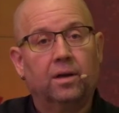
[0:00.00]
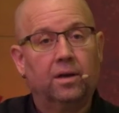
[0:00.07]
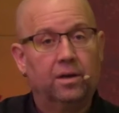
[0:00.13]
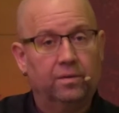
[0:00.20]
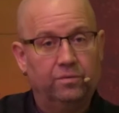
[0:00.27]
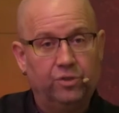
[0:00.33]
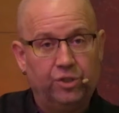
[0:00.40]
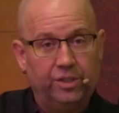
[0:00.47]

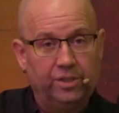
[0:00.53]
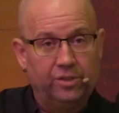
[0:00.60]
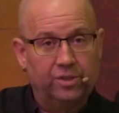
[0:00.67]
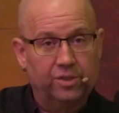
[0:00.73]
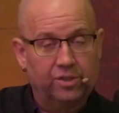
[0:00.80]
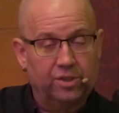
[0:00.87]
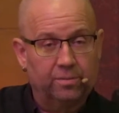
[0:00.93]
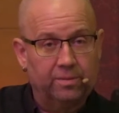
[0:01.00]
of
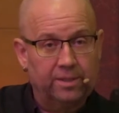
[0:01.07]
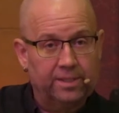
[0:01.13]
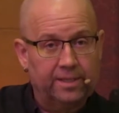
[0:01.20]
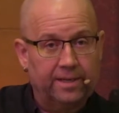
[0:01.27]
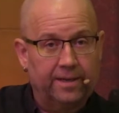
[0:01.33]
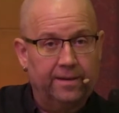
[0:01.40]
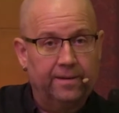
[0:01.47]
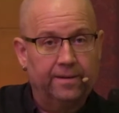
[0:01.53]
Jesus the
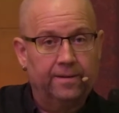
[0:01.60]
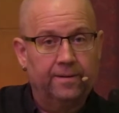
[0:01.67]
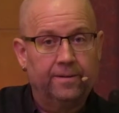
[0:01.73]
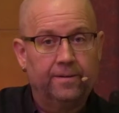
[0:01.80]
Messiah.